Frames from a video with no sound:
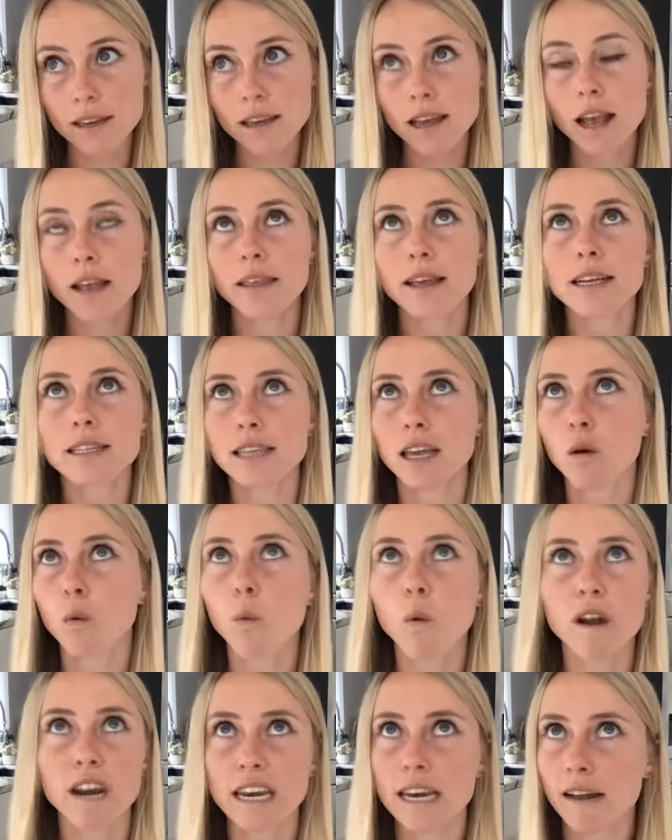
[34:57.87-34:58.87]
I think it's like
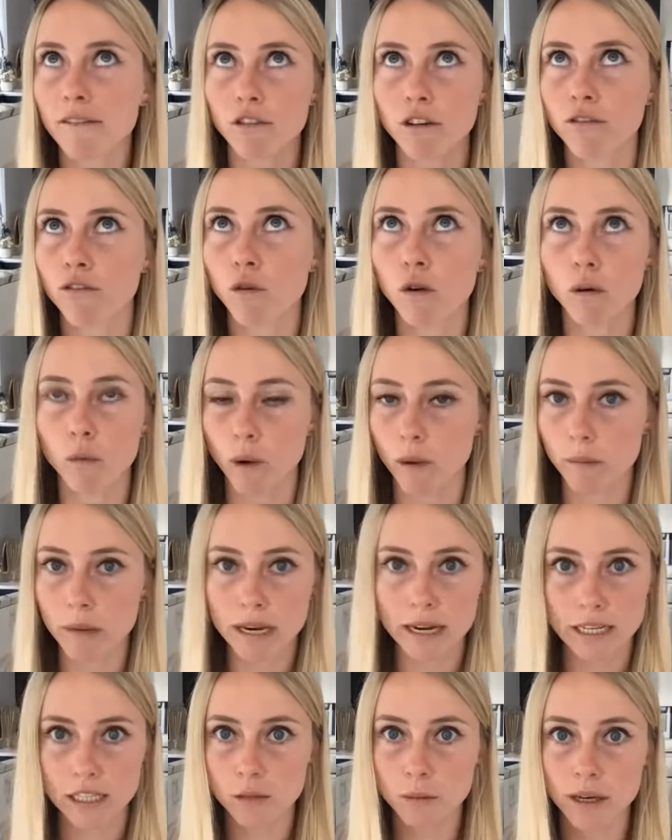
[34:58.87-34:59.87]
one in every four
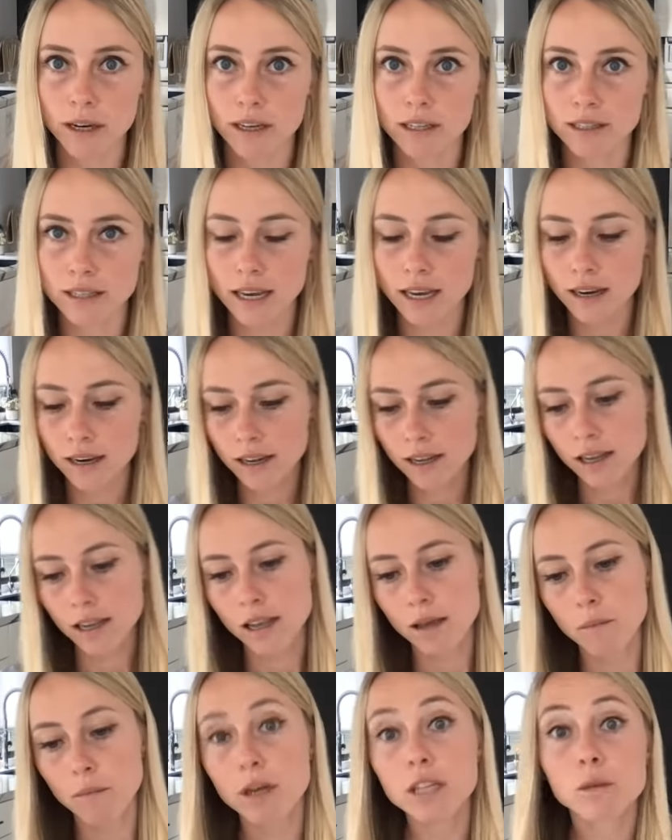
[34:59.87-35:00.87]
women experience it
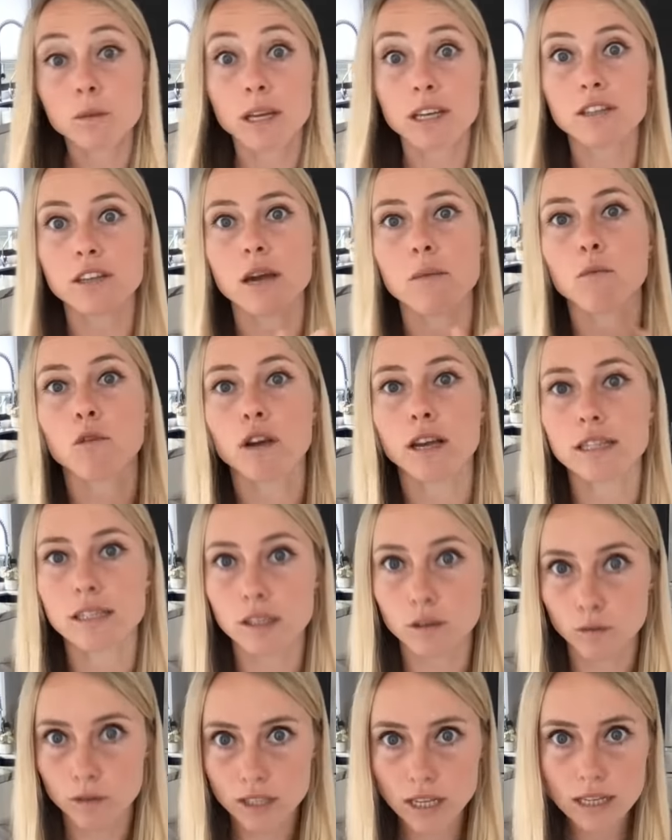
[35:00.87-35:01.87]
but it's because you get more
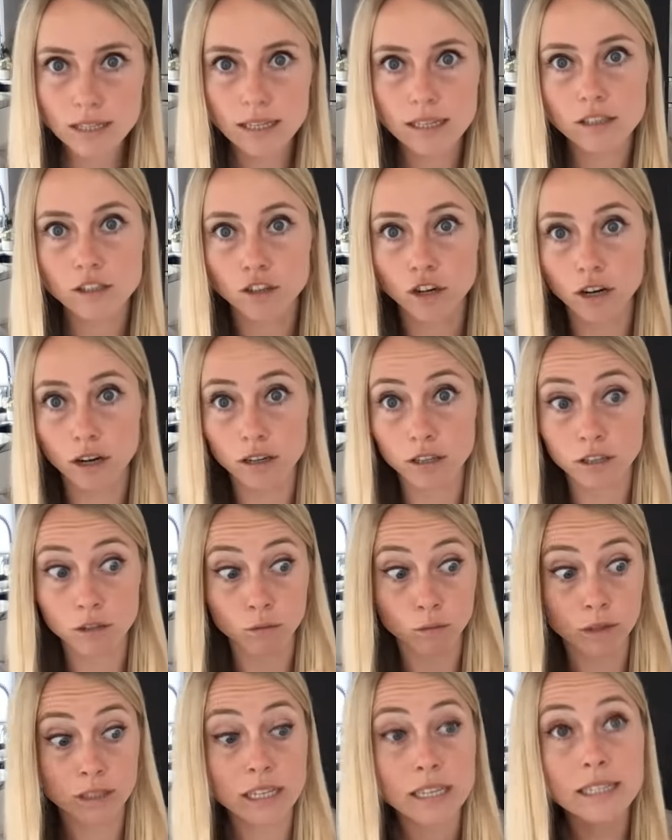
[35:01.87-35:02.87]
insulin resistance during,
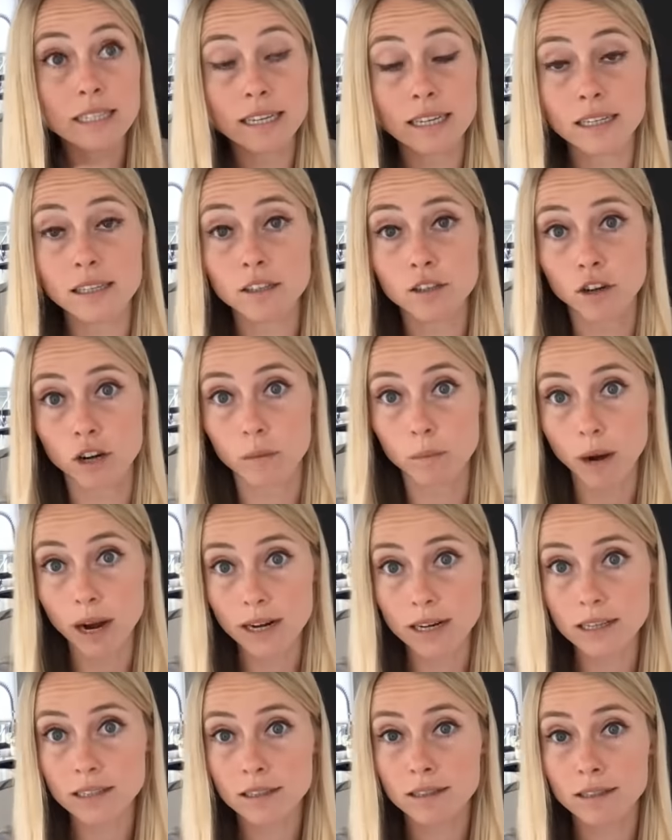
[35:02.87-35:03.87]
resistant during
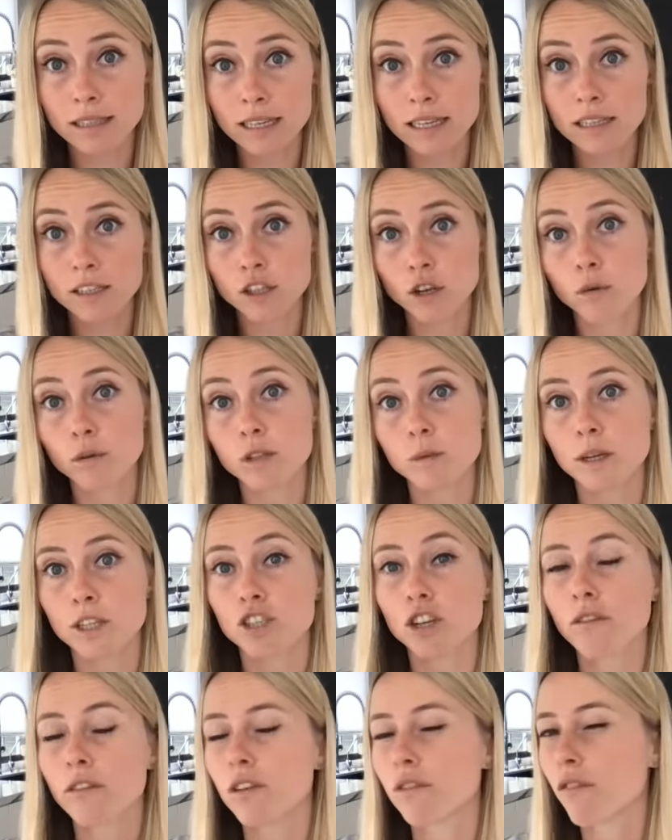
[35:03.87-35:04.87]
pregnancy. So
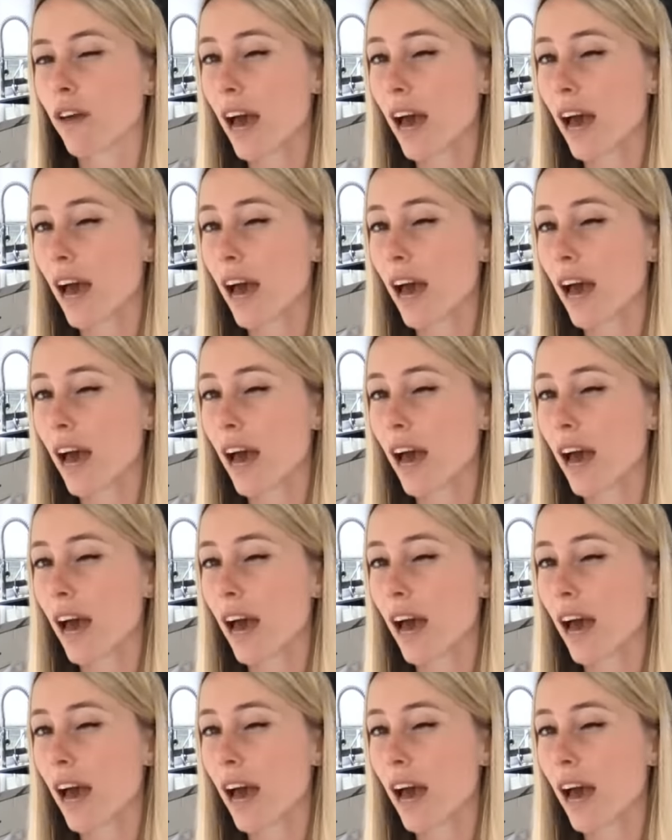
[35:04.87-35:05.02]
especially if you've